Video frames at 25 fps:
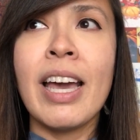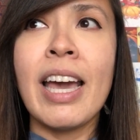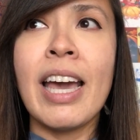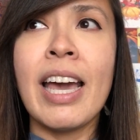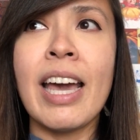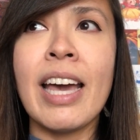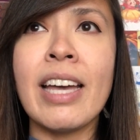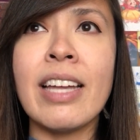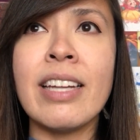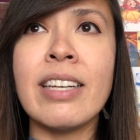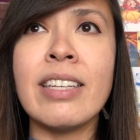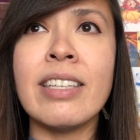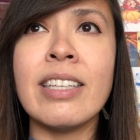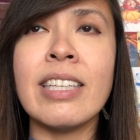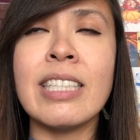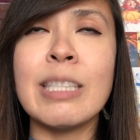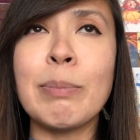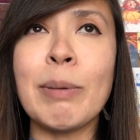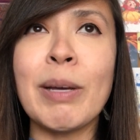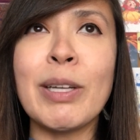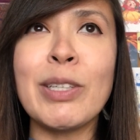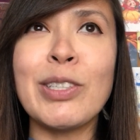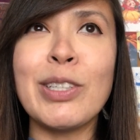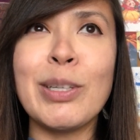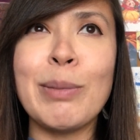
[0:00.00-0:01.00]
And
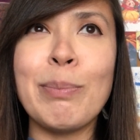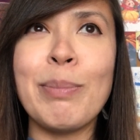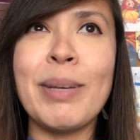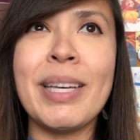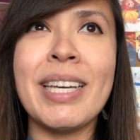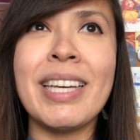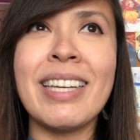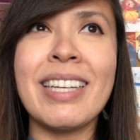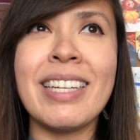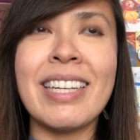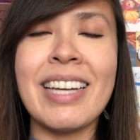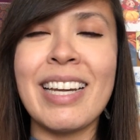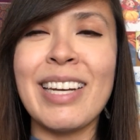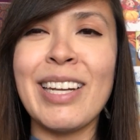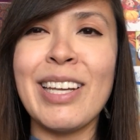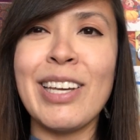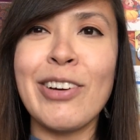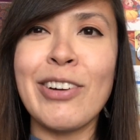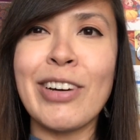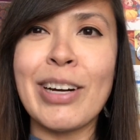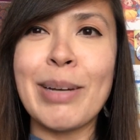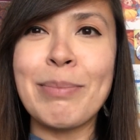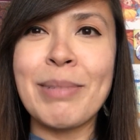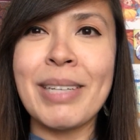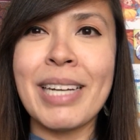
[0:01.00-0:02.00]
especially being an
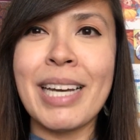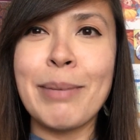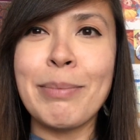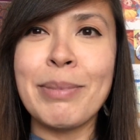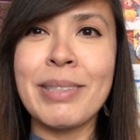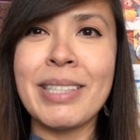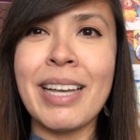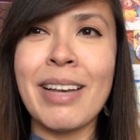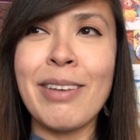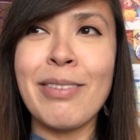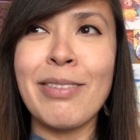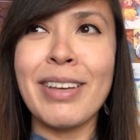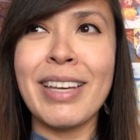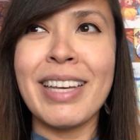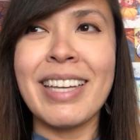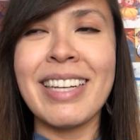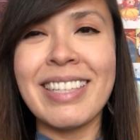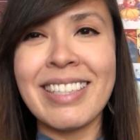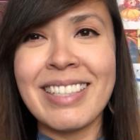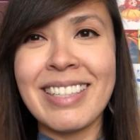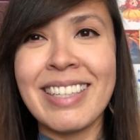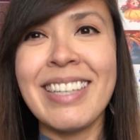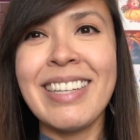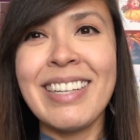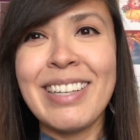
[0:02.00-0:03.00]
Enneagram Type
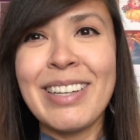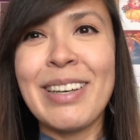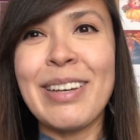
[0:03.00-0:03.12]
7,